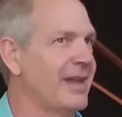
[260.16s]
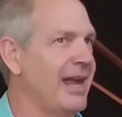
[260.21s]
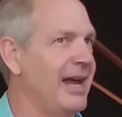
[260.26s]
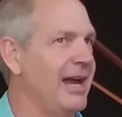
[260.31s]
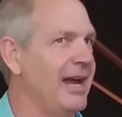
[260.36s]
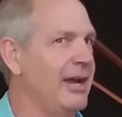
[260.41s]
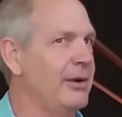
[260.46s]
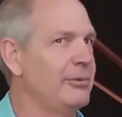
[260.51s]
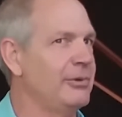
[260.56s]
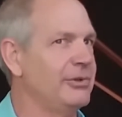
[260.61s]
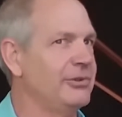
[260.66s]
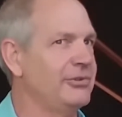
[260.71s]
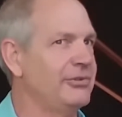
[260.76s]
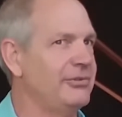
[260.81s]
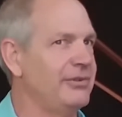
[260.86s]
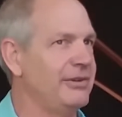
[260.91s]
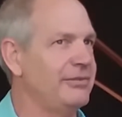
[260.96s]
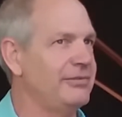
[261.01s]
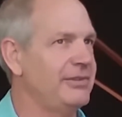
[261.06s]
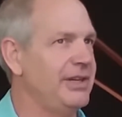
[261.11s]
I was
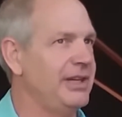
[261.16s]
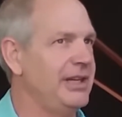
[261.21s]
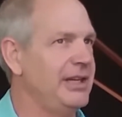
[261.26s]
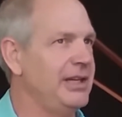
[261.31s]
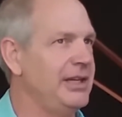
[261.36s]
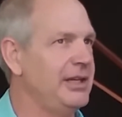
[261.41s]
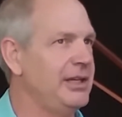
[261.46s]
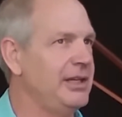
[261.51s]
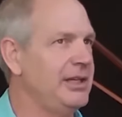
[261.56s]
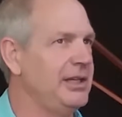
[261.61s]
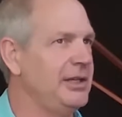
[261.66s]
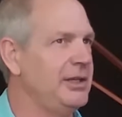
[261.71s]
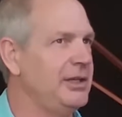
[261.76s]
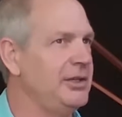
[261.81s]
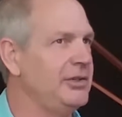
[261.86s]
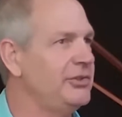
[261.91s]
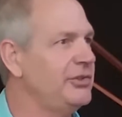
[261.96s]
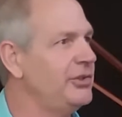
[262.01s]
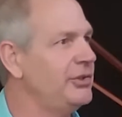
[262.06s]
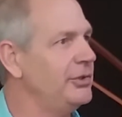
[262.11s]

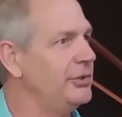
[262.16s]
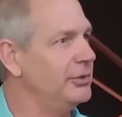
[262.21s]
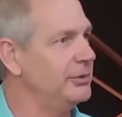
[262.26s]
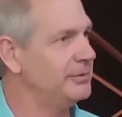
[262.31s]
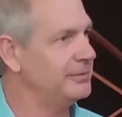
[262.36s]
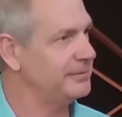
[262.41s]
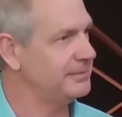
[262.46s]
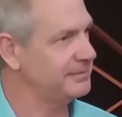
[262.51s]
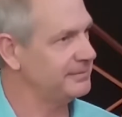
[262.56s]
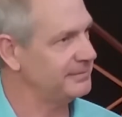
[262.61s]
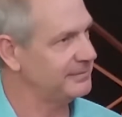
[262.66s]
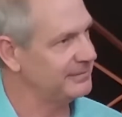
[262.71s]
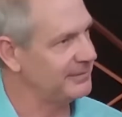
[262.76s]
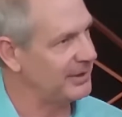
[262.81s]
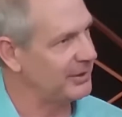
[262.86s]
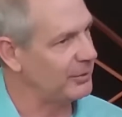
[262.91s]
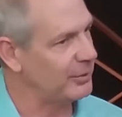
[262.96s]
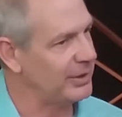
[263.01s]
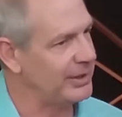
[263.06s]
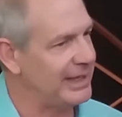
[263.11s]
52
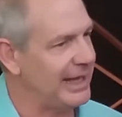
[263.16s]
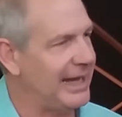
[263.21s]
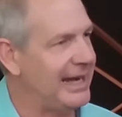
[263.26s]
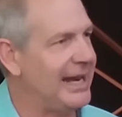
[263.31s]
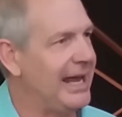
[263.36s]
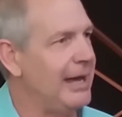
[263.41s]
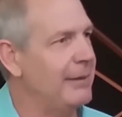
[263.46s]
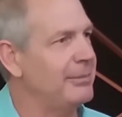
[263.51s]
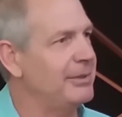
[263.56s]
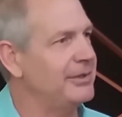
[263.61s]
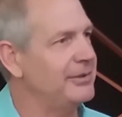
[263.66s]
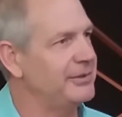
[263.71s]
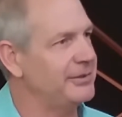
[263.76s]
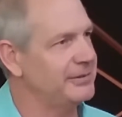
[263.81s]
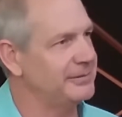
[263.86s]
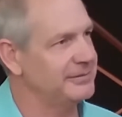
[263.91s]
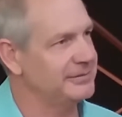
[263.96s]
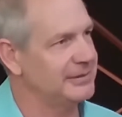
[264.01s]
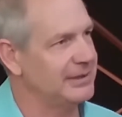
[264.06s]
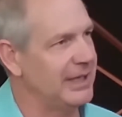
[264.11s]
when that happened.
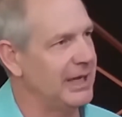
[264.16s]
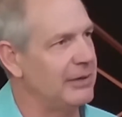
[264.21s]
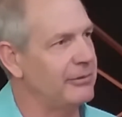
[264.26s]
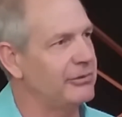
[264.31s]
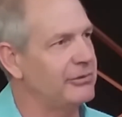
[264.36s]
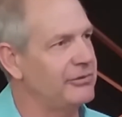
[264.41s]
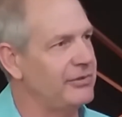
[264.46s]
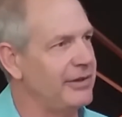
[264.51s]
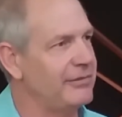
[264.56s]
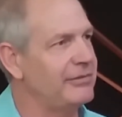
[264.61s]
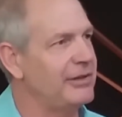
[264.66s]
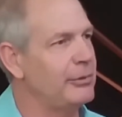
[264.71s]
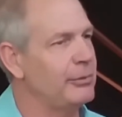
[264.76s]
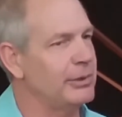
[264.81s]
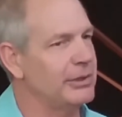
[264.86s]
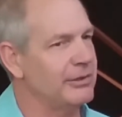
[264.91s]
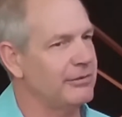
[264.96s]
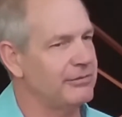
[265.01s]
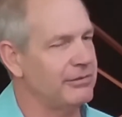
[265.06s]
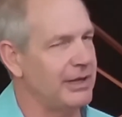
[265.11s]
I was 50
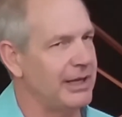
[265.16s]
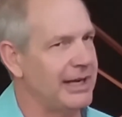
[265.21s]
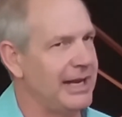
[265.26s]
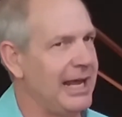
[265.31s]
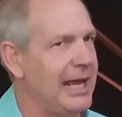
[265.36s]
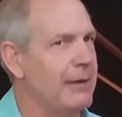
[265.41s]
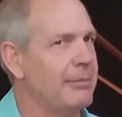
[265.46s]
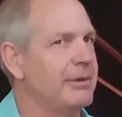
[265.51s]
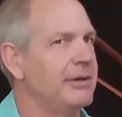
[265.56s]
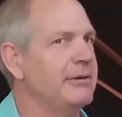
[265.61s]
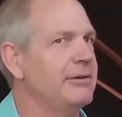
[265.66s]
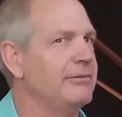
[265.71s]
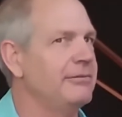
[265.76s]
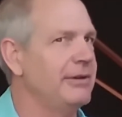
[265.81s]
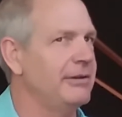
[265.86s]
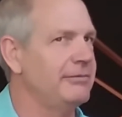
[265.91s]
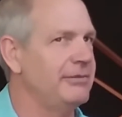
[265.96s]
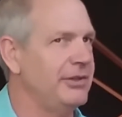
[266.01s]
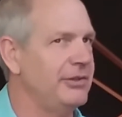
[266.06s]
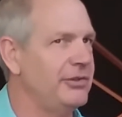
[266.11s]
when the flood happened,
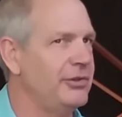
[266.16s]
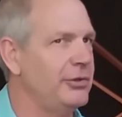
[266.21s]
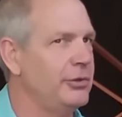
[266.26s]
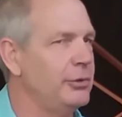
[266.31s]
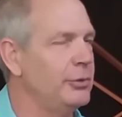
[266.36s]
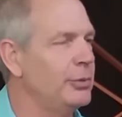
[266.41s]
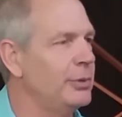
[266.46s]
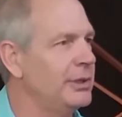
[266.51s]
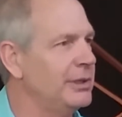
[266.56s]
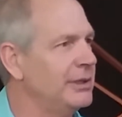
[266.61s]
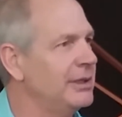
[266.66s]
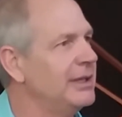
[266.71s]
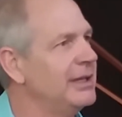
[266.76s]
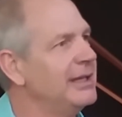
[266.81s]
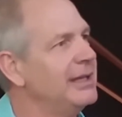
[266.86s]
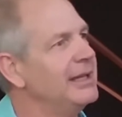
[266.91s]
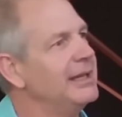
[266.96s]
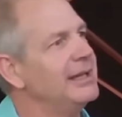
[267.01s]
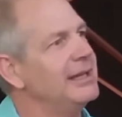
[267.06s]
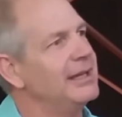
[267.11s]
52 when
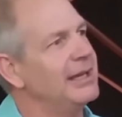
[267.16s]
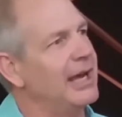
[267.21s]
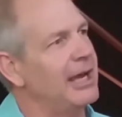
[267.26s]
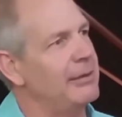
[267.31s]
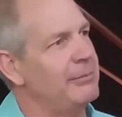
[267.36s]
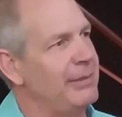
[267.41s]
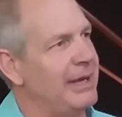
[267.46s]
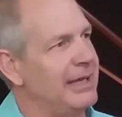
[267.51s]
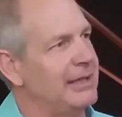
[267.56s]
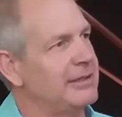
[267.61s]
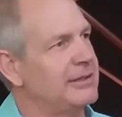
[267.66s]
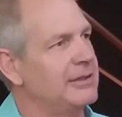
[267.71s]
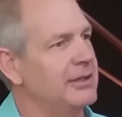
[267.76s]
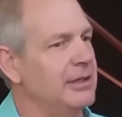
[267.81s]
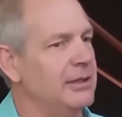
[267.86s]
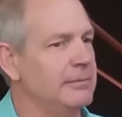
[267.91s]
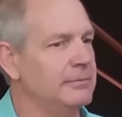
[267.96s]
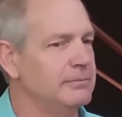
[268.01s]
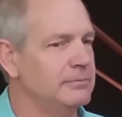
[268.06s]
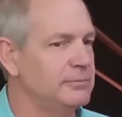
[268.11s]
I met
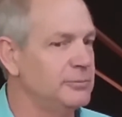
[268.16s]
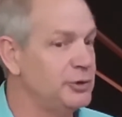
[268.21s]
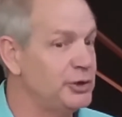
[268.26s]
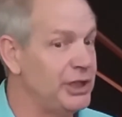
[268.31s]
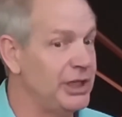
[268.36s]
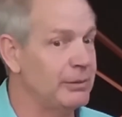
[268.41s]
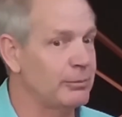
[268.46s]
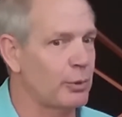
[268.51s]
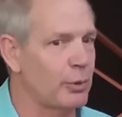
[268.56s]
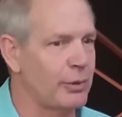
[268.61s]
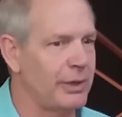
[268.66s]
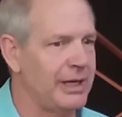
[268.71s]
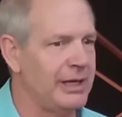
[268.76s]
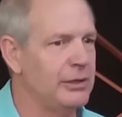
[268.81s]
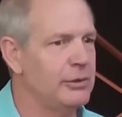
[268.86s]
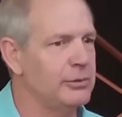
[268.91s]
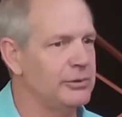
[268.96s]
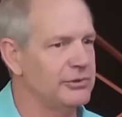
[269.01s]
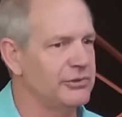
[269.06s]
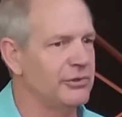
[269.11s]
Gia Marie,
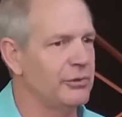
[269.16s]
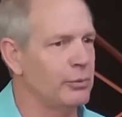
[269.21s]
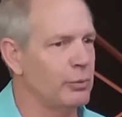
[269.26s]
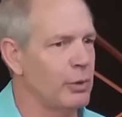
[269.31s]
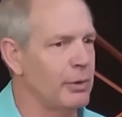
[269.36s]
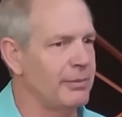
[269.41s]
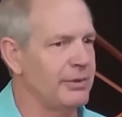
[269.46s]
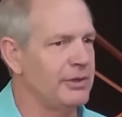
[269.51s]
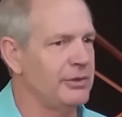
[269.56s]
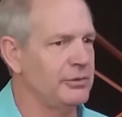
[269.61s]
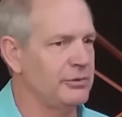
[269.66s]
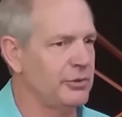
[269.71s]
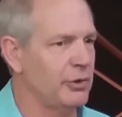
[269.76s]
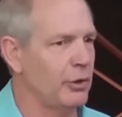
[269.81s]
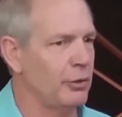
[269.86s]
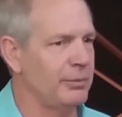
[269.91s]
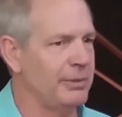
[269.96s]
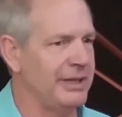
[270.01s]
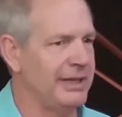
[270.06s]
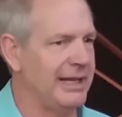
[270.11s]
who was the woman who
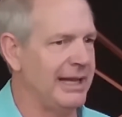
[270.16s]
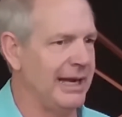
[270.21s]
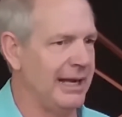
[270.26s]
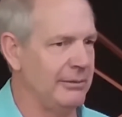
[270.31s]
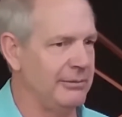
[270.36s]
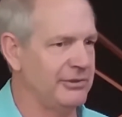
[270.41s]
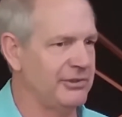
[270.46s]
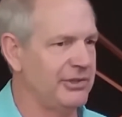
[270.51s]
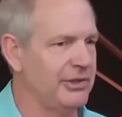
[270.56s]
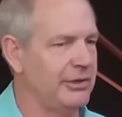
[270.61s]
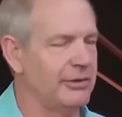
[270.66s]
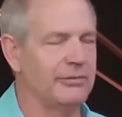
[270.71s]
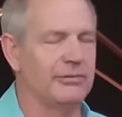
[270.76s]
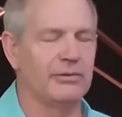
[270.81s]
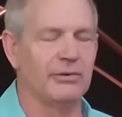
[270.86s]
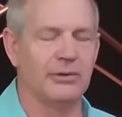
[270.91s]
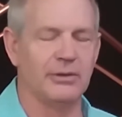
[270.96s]
told me that I was here